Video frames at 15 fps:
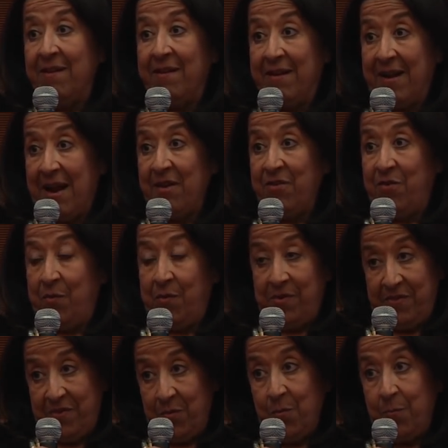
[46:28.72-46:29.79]

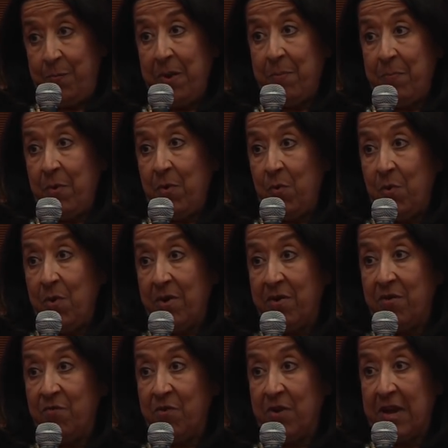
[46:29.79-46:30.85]
graduates and people who work
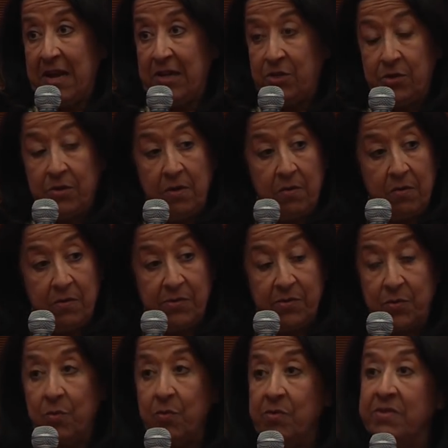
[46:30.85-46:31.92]
in vocational
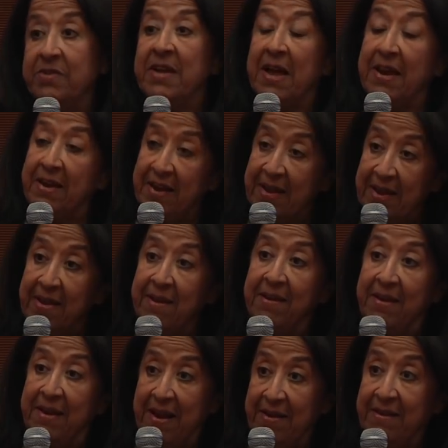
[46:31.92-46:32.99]
schools can
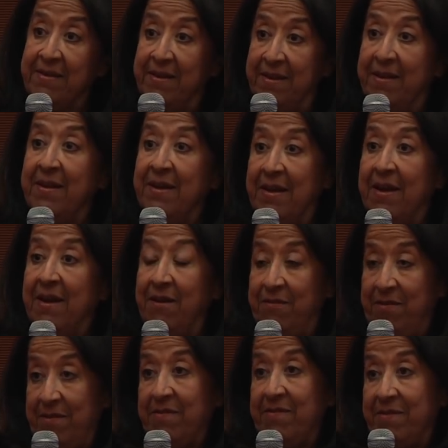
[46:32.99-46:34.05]
get
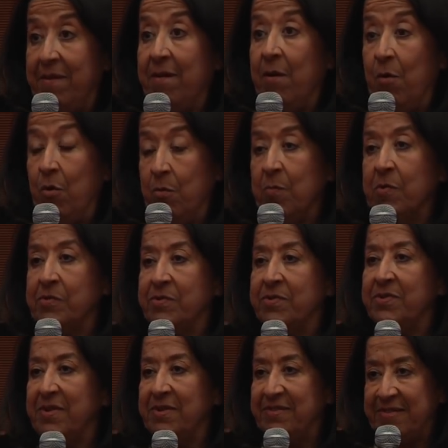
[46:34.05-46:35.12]

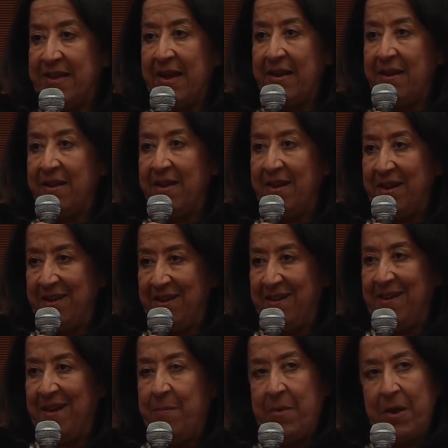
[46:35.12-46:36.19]
almost a salary,
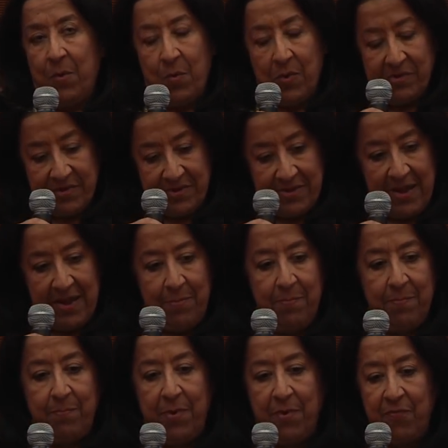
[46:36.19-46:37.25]
once they
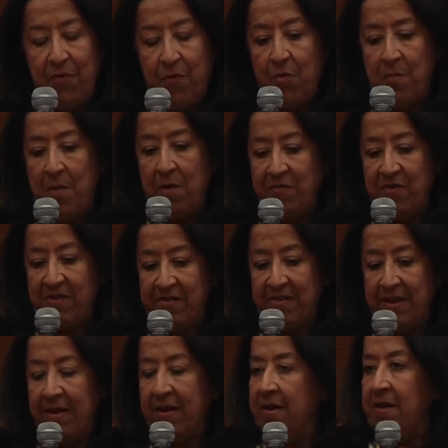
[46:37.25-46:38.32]
perform,
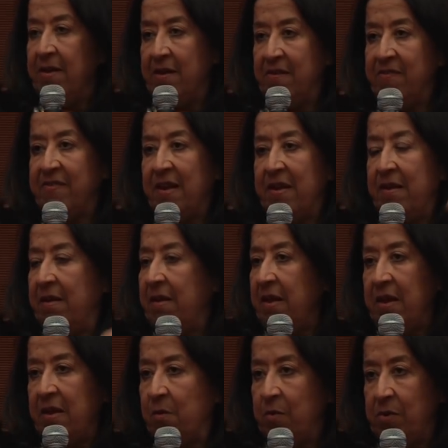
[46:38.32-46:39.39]
obviously, a salary
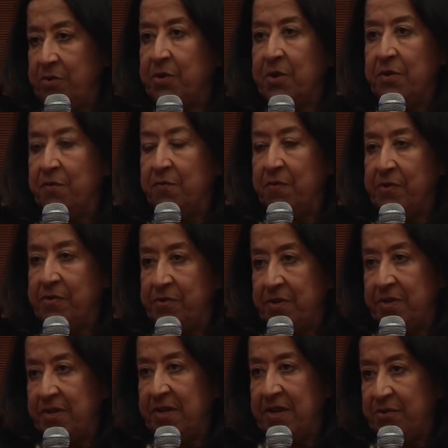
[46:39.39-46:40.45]
equal to a
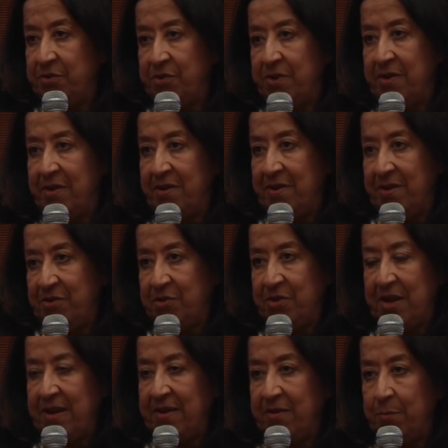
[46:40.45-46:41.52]
university
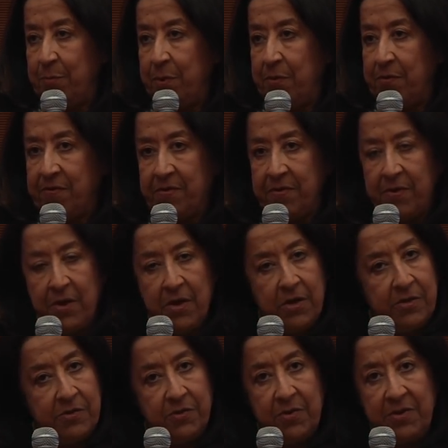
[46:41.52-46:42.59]
educated person.
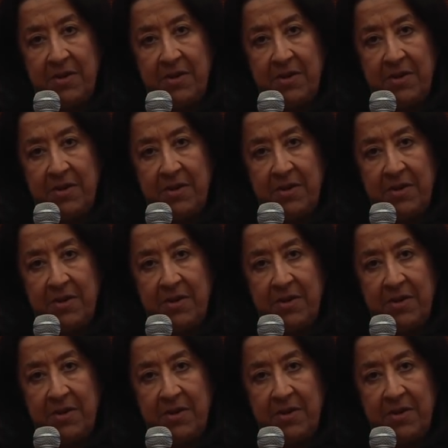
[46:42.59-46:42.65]
So